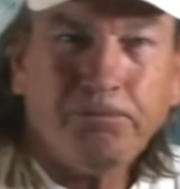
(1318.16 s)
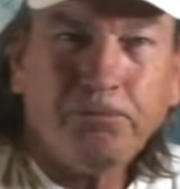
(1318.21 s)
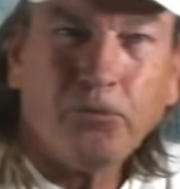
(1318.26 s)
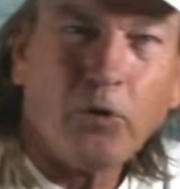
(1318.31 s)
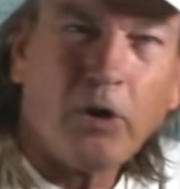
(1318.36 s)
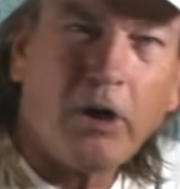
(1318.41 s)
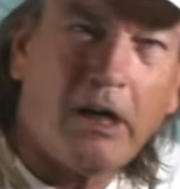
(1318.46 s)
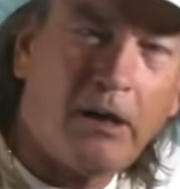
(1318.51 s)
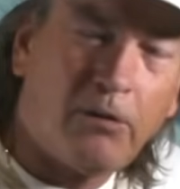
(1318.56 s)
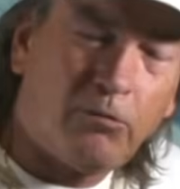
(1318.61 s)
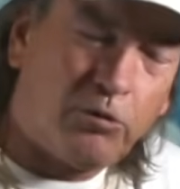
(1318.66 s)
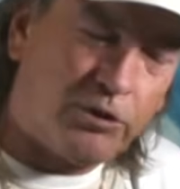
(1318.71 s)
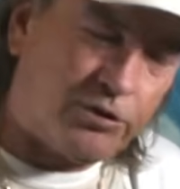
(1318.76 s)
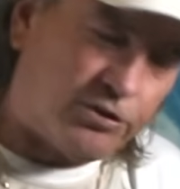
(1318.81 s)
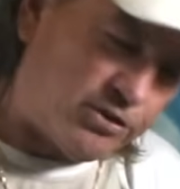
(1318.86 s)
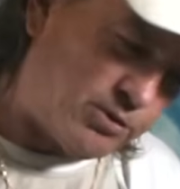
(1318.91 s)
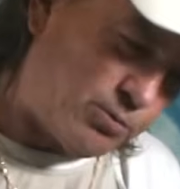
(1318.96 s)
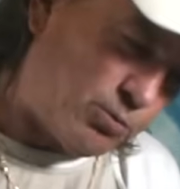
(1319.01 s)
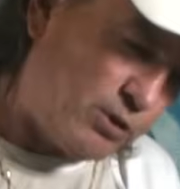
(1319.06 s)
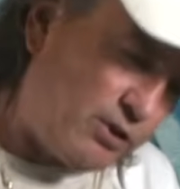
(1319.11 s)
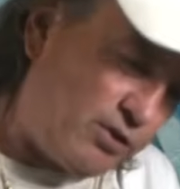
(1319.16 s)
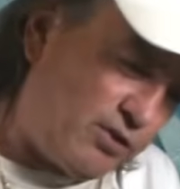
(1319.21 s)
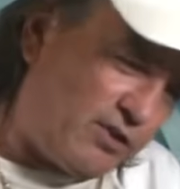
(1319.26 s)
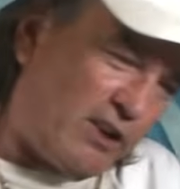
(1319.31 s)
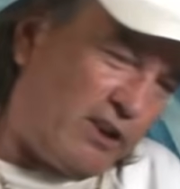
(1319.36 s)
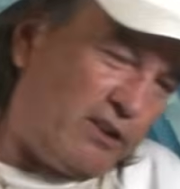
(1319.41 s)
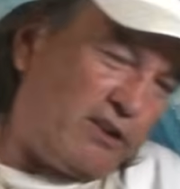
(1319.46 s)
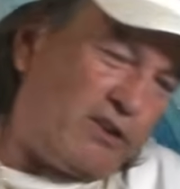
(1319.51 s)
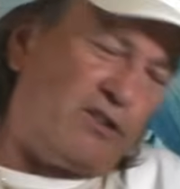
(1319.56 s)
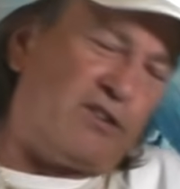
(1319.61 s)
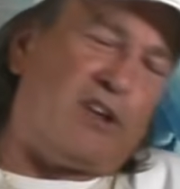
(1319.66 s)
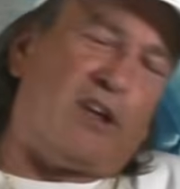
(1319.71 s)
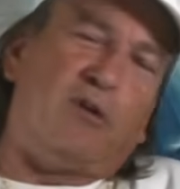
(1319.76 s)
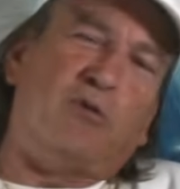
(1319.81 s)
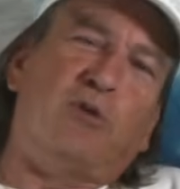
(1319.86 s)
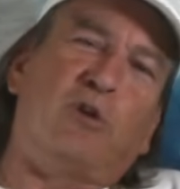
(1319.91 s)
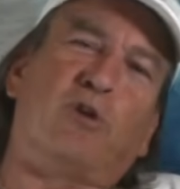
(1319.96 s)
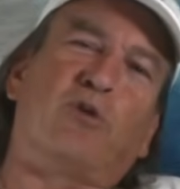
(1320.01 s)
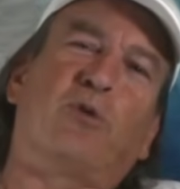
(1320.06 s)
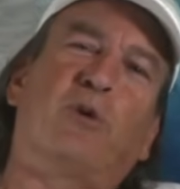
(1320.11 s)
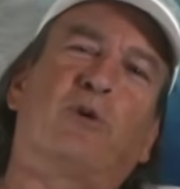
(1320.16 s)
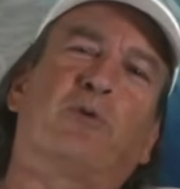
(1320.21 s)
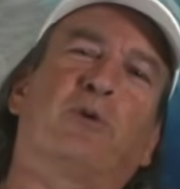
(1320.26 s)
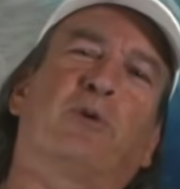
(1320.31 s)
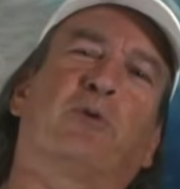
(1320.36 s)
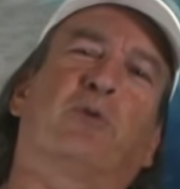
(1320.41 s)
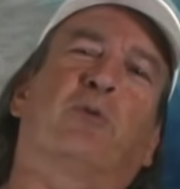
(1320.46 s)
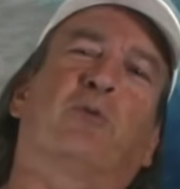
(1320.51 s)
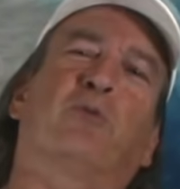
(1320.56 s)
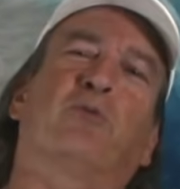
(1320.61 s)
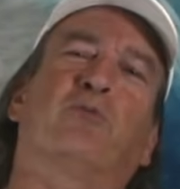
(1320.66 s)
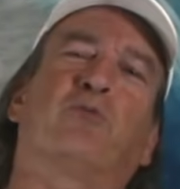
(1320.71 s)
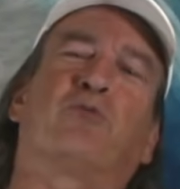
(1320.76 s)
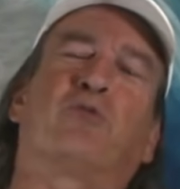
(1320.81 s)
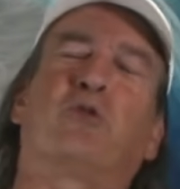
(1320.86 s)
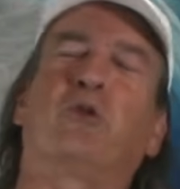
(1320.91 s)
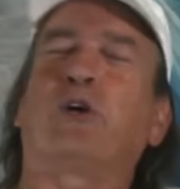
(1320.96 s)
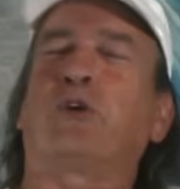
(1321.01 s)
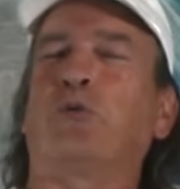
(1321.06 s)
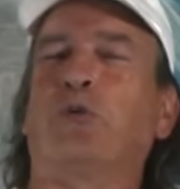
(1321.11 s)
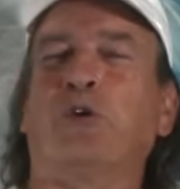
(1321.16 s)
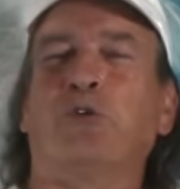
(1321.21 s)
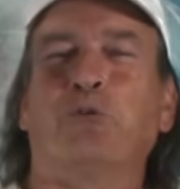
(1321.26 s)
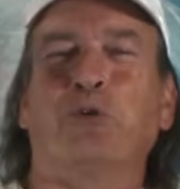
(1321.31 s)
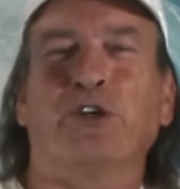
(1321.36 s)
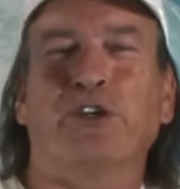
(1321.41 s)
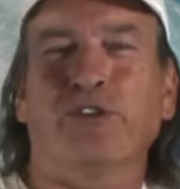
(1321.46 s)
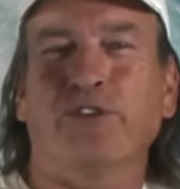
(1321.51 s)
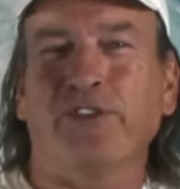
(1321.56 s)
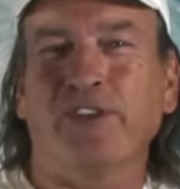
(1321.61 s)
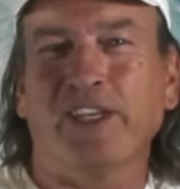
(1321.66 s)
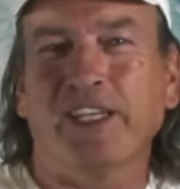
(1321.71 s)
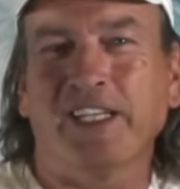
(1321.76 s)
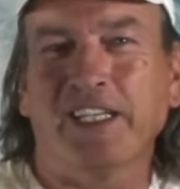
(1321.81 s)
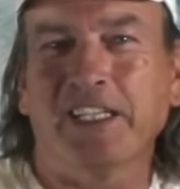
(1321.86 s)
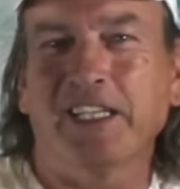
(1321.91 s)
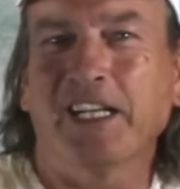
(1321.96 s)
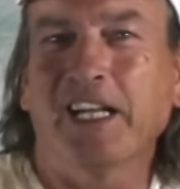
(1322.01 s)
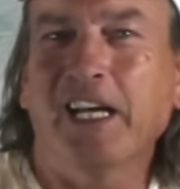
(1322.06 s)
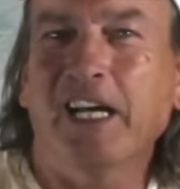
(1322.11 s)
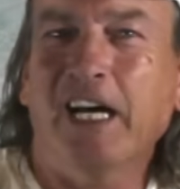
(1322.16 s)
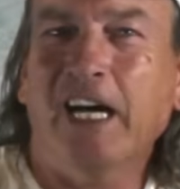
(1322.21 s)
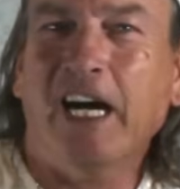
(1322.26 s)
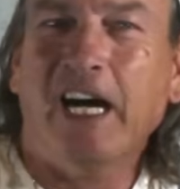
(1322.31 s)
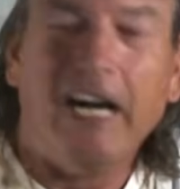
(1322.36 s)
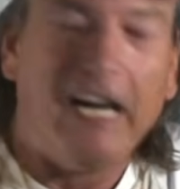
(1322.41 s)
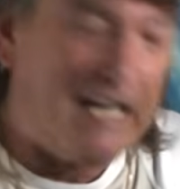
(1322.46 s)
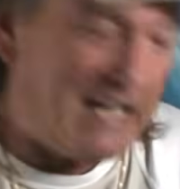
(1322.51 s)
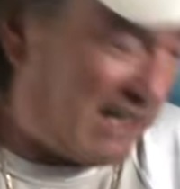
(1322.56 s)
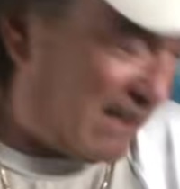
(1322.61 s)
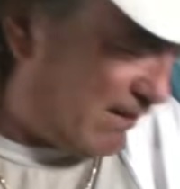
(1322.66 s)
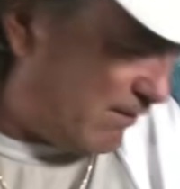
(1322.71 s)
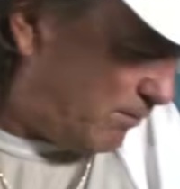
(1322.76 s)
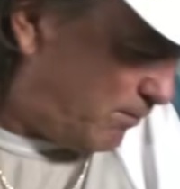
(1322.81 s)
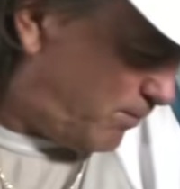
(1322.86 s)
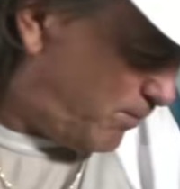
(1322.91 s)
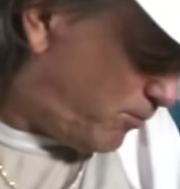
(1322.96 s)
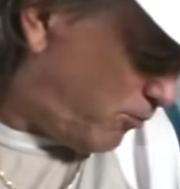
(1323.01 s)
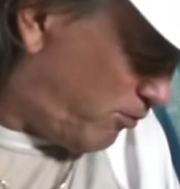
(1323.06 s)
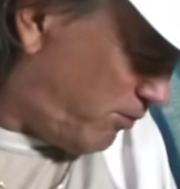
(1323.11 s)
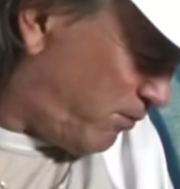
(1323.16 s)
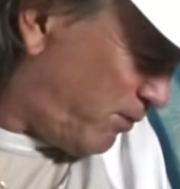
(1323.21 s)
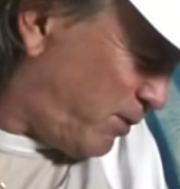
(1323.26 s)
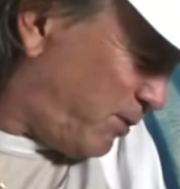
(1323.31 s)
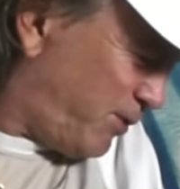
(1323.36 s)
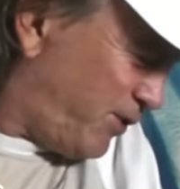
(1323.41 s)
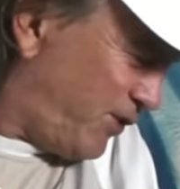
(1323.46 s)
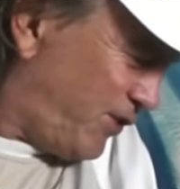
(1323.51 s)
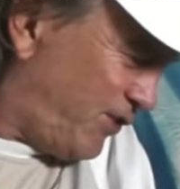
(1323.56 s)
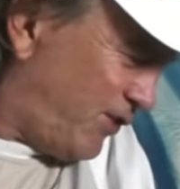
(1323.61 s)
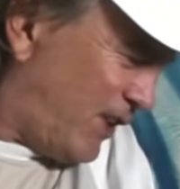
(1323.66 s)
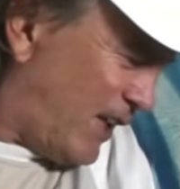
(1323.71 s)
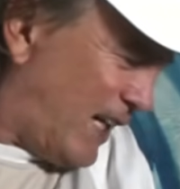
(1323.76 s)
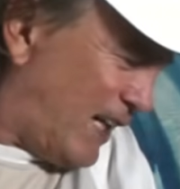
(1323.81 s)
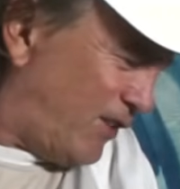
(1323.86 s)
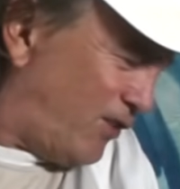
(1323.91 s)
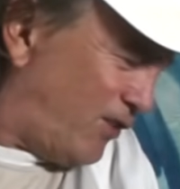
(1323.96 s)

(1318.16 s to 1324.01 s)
Well, we'll start this out real quick with what were you thinking? Where was this at?